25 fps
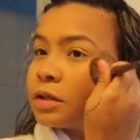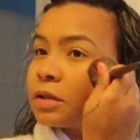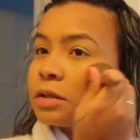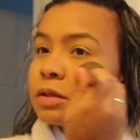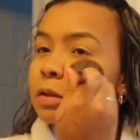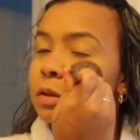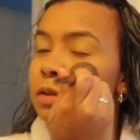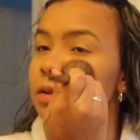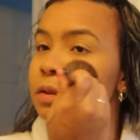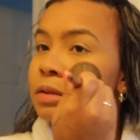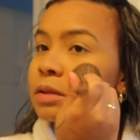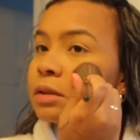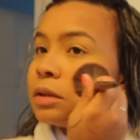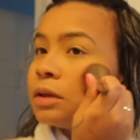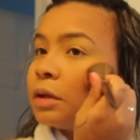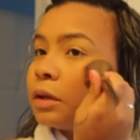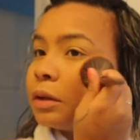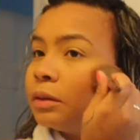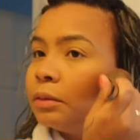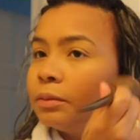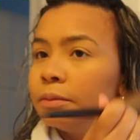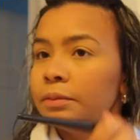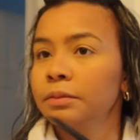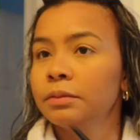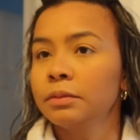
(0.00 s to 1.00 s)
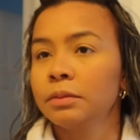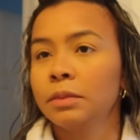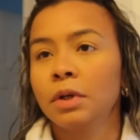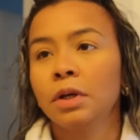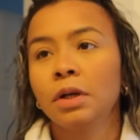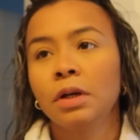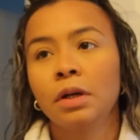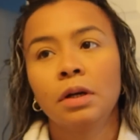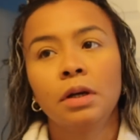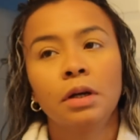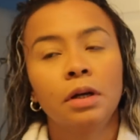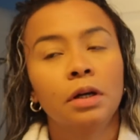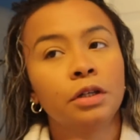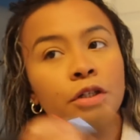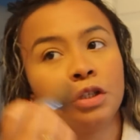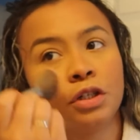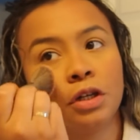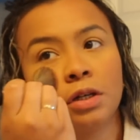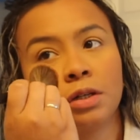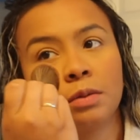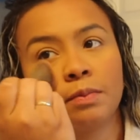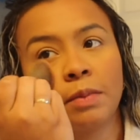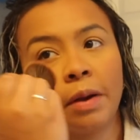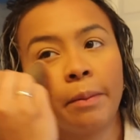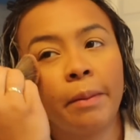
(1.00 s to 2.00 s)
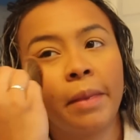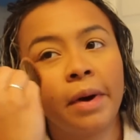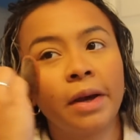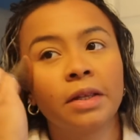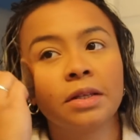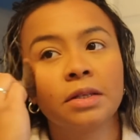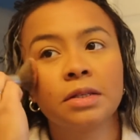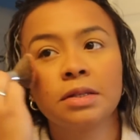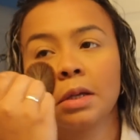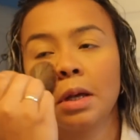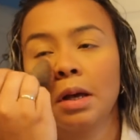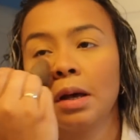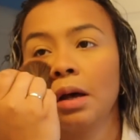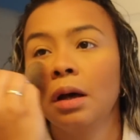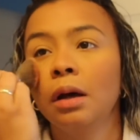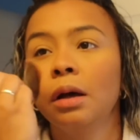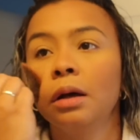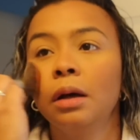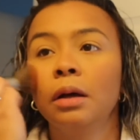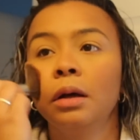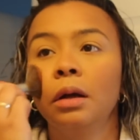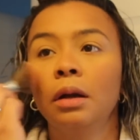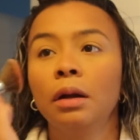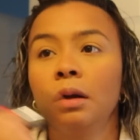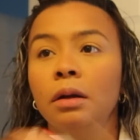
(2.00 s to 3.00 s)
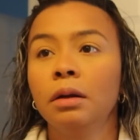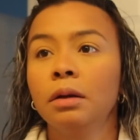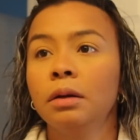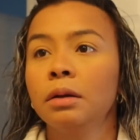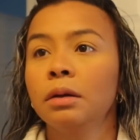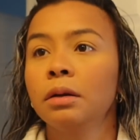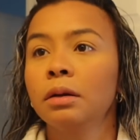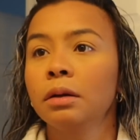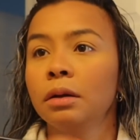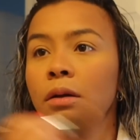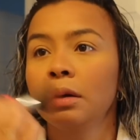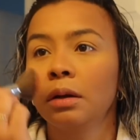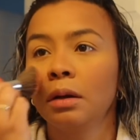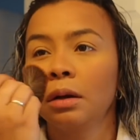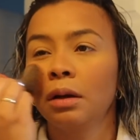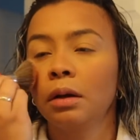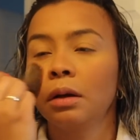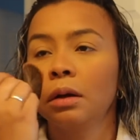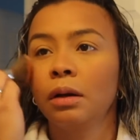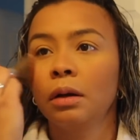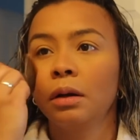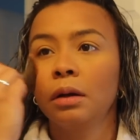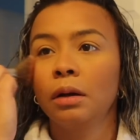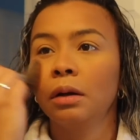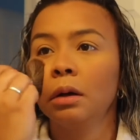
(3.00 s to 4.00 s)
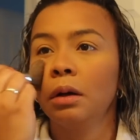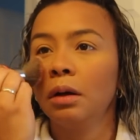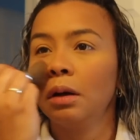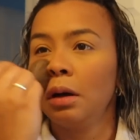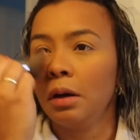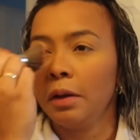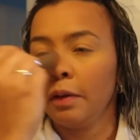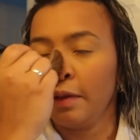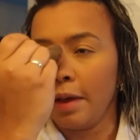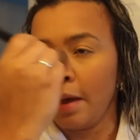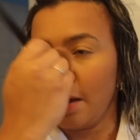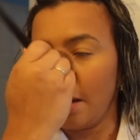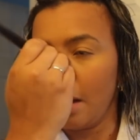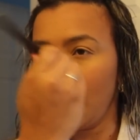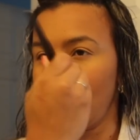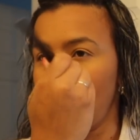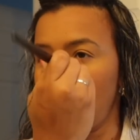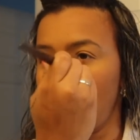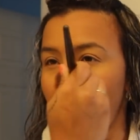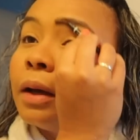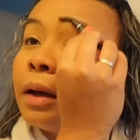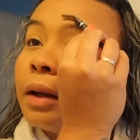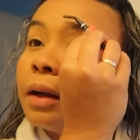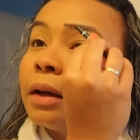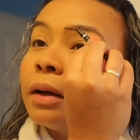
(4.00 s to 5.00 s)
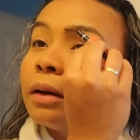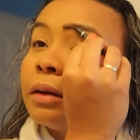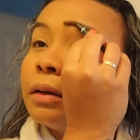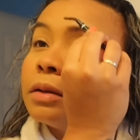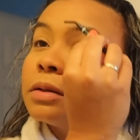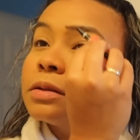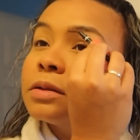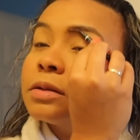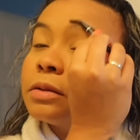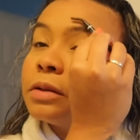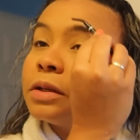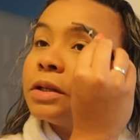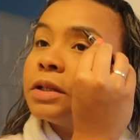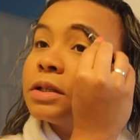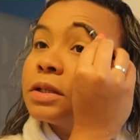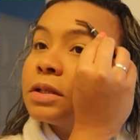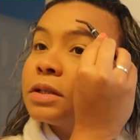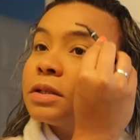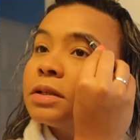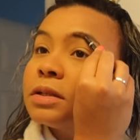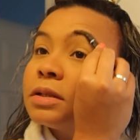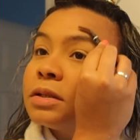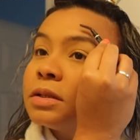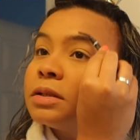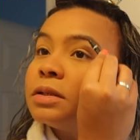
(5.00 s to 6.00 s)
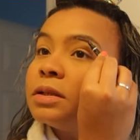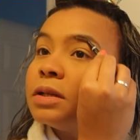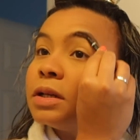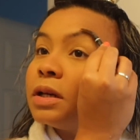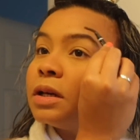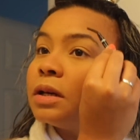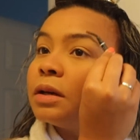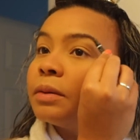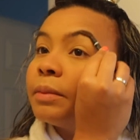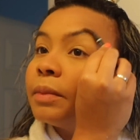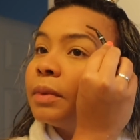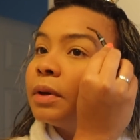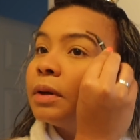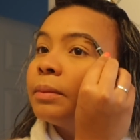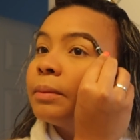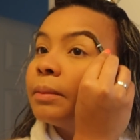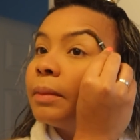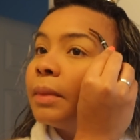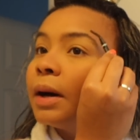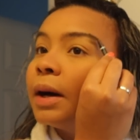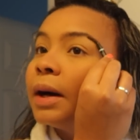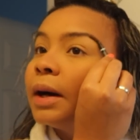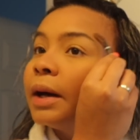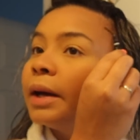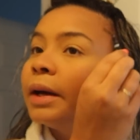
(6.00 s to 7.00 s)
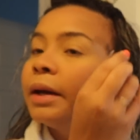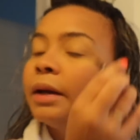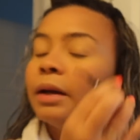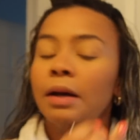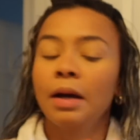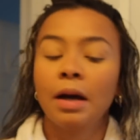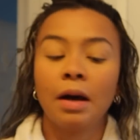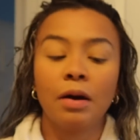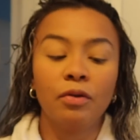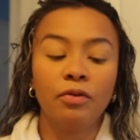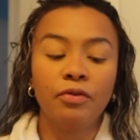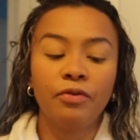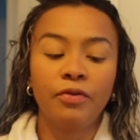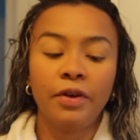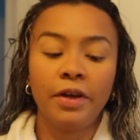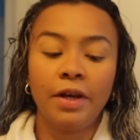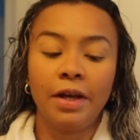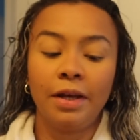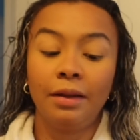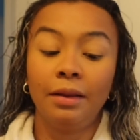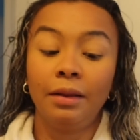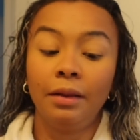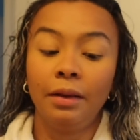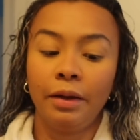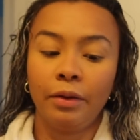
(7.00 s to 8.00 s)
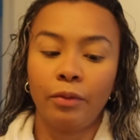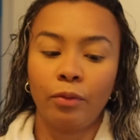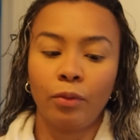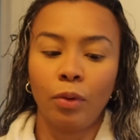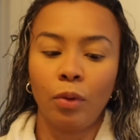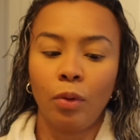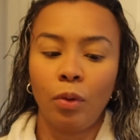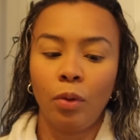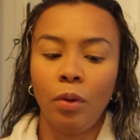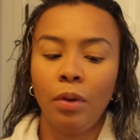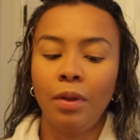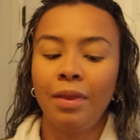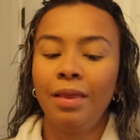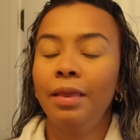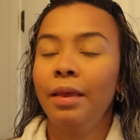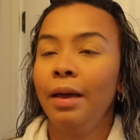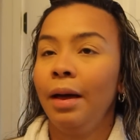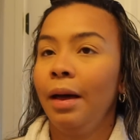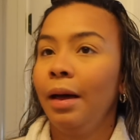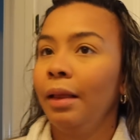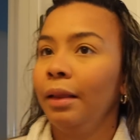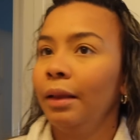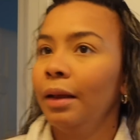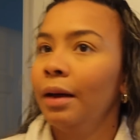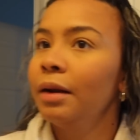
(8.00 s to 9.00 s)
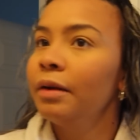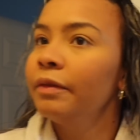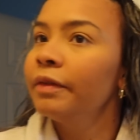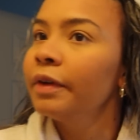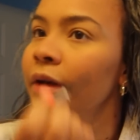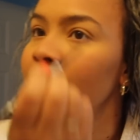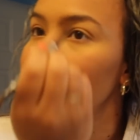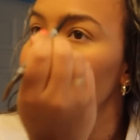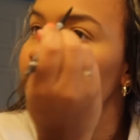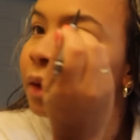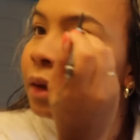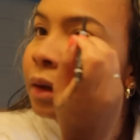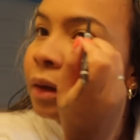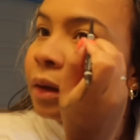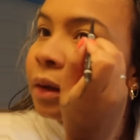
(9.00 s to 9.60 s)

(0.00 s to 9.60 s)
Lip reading: just, you know, adjust my mindset and all that. And I also need to steam my outfit and lint roll the hell out of it.